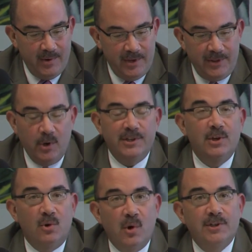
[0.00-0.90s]
there is
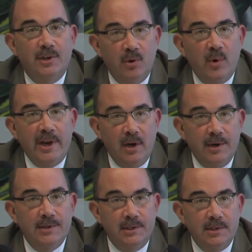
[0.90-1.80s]
no question that radon
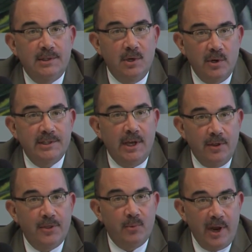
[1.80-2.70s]
is a serious
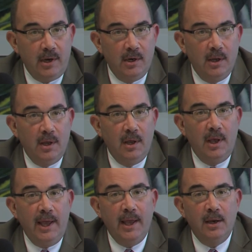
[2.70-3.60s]
health threat,
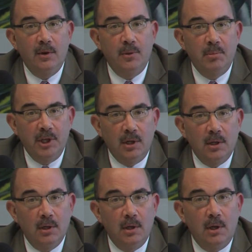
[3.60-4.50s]
and the
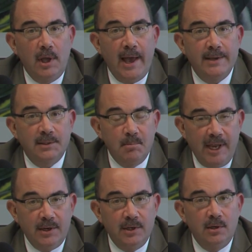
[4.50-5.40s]
bill, as
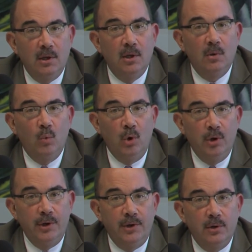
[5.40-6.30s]
amended,
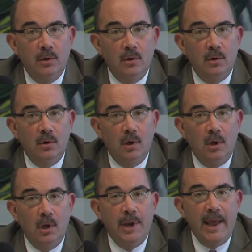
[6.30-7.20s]
would
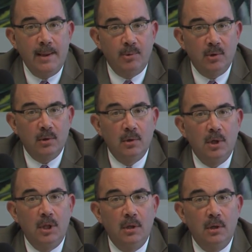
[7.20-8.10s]
enable
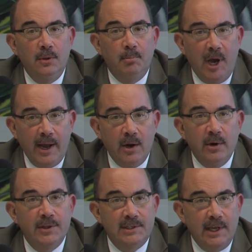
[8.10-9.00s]
the buyer
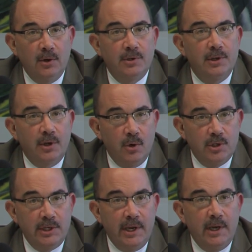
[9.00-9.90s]
and the seller to
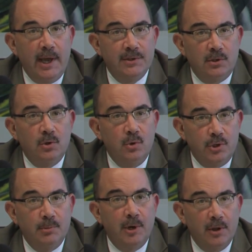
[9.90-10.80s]
negotiate as to who
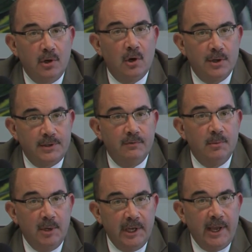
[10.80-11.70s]
should bear the cost of the
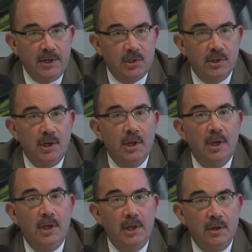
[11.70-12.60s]
mitigation
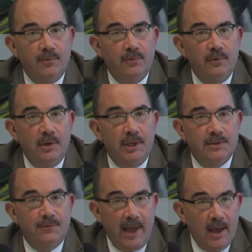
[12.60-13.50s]
if it's
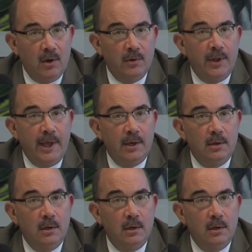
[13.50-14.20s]
found that